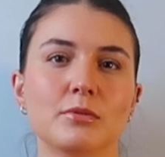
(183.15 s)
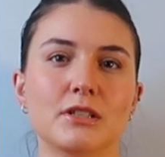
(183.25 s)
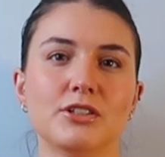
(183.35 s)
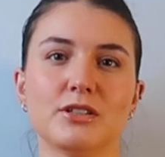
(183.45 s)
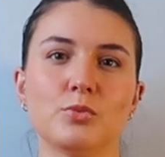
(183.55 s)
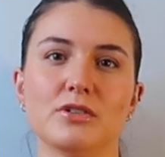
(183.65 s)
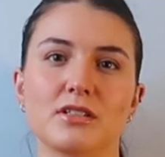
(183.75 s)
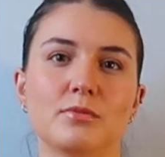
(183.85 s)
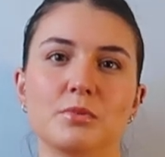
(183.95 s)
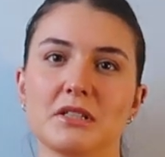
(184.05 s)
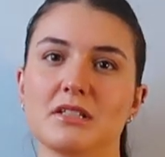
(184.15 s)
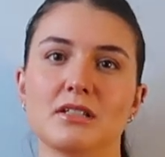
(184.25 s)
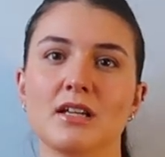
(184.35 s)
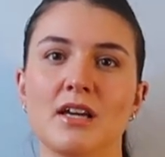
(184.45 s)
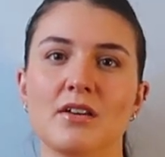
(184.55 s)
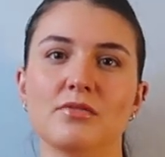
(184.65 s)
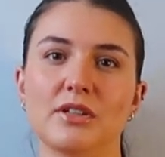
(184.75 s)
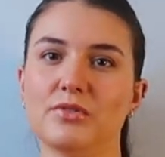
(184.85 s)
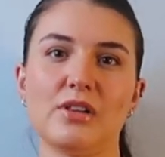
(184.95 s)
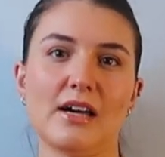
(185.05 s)
it, but it just wouldn't have been
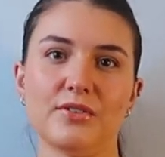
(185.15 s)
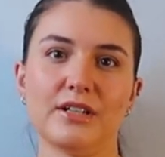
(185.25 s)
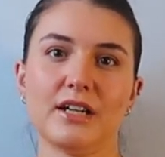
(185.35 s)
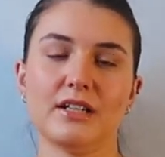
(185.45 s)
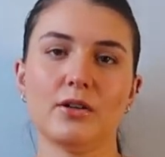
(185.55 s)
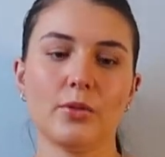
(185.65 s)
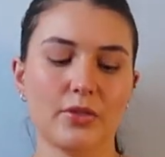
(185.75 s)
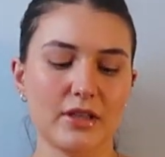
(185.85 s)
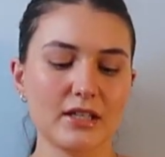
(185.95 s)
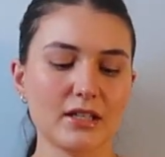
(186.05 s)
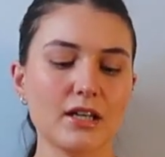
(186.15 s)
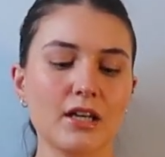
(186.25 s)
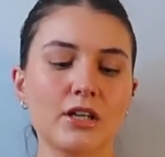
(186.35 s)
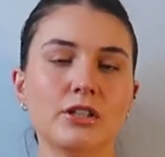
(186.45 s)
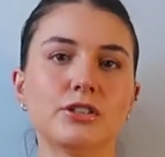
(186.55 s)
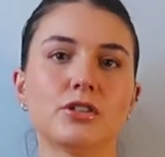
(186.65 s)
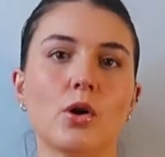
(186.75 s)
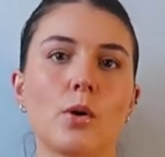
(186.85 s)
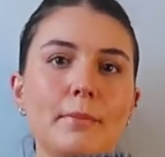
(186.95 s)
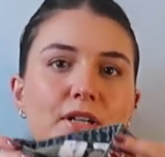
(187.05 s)
very flattering, I don't think.
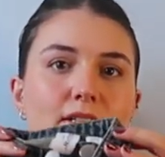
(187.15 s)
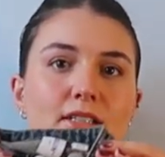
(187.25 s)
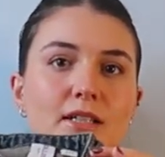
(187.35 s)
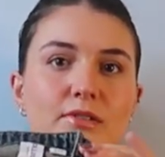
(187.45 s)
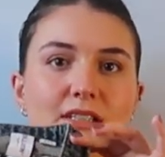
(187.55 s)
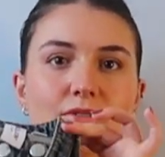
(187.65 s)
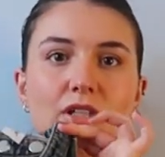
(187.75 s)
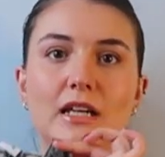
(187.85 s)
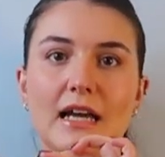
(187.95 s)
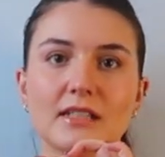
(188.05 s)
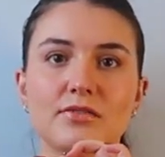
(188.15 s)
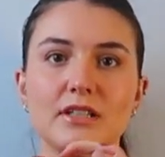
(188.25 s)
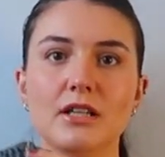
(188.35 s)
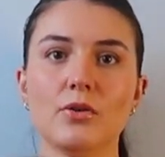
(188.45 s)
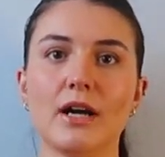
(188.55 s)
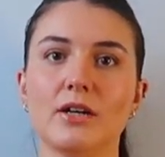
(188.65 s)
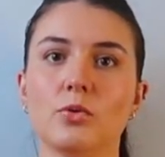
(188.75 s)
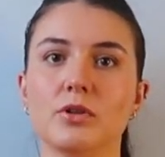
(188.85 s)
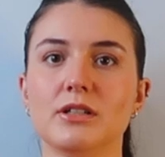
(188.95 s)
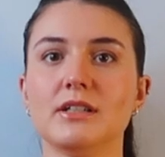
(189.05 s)
So I'm gonna save this for the next video. I
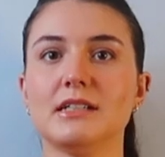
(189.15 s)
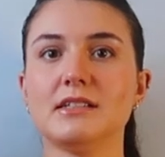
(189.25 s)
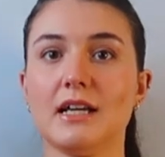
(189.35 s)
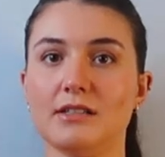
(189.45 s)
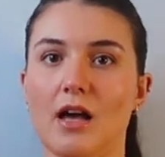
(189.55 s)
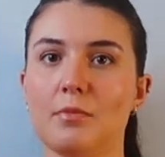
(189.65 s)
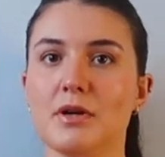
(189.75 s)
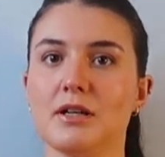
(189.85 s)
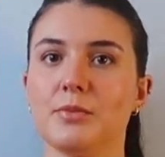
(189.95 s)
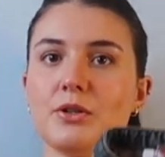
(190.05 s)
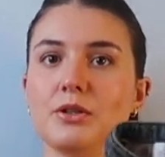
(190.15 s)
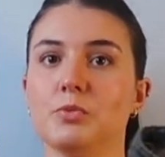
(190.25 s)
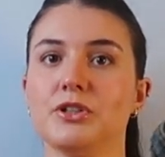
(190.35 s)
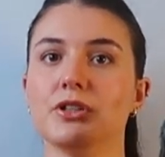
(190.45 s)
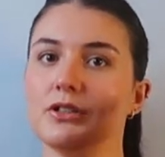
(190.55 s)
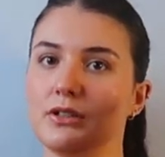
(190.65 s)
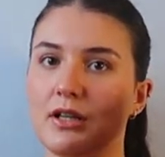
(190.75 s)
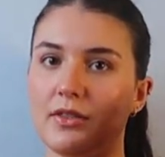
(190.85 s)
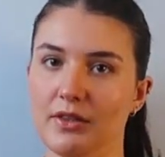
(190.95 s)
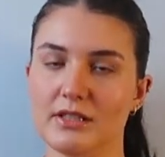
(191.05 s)
ordered a size up and I'm gonna return
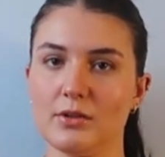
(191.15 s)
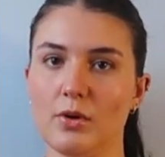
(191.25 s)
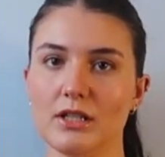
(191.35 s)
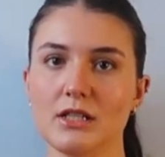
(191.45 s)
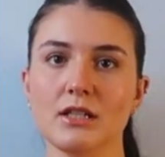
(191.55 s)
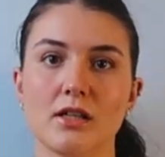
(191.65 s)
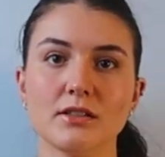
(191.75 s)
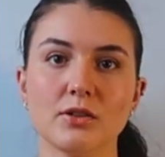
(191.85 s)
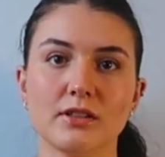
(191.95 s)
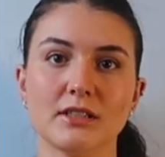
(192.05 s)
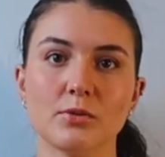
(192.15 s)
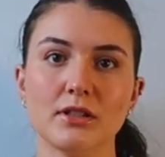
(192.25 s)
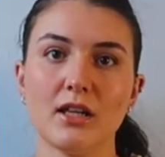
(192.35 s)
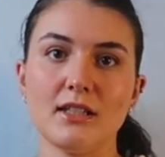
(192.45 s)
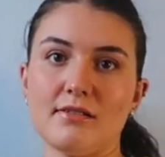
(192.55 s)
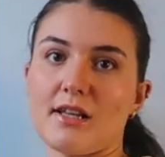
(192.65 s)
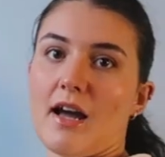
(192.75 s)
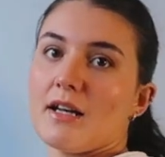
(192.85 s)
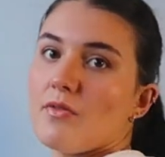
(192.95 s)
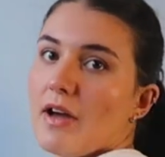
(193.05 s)
this one. Okay, so this one is
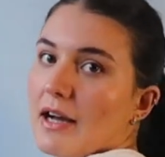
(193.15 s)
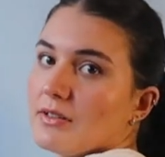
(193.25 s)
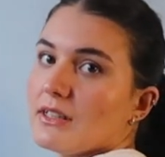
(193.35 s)
kind of half